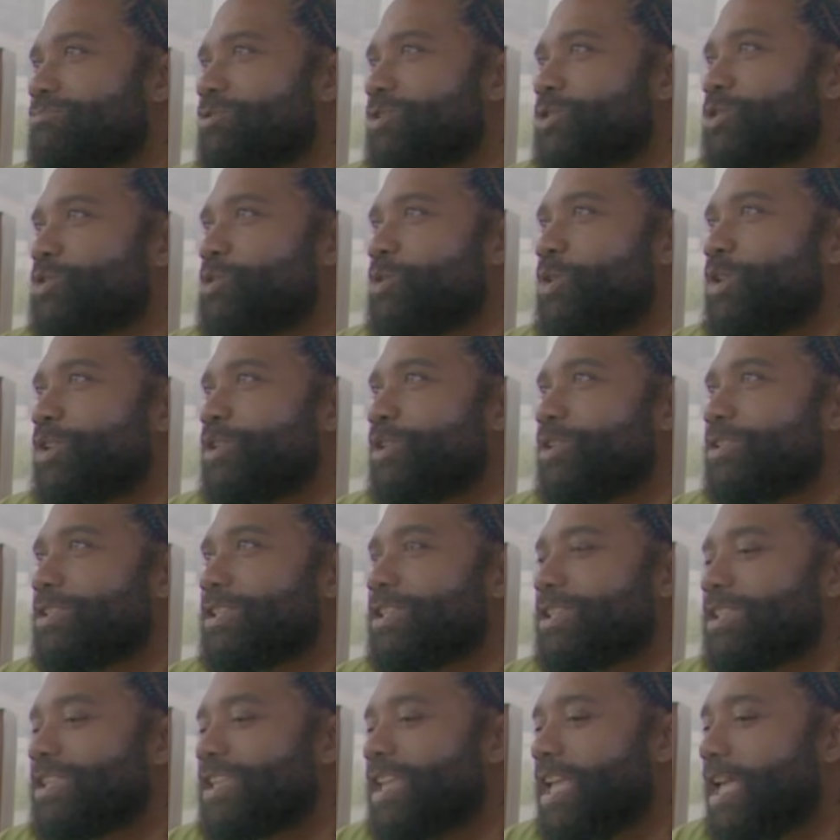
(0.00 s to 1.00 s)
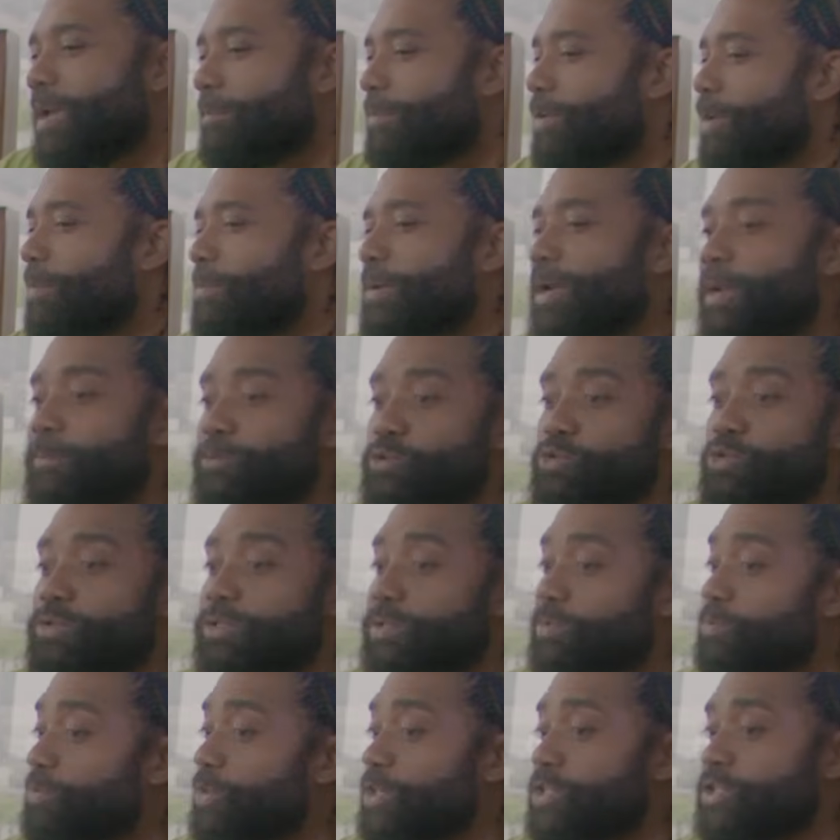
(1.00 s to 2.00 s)
what's going on in the Gambia, but I'm doing
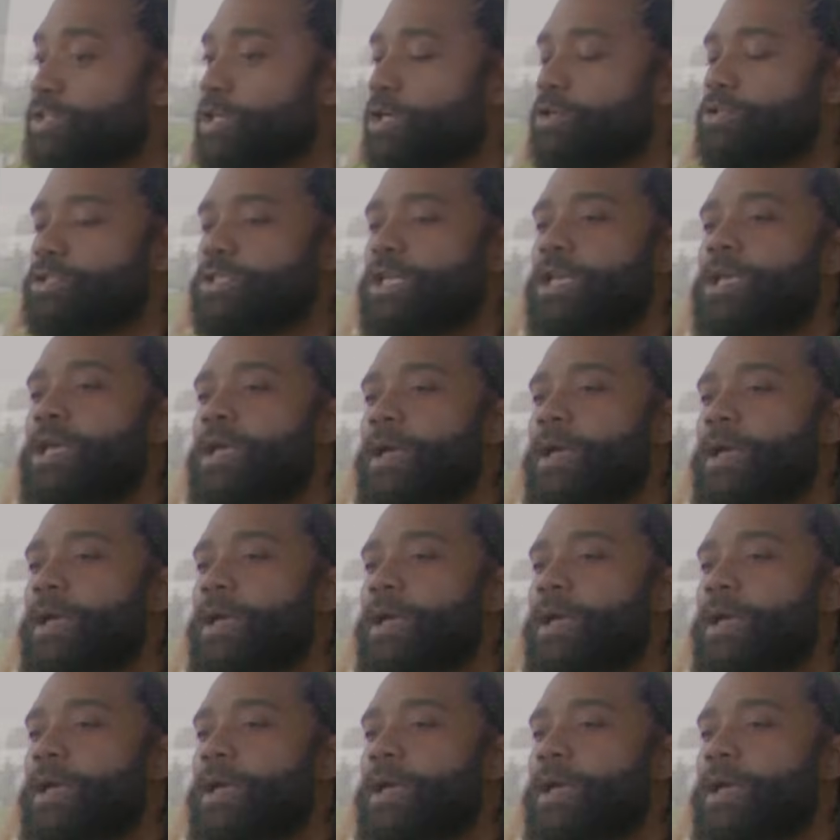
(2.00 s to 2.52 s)
some research.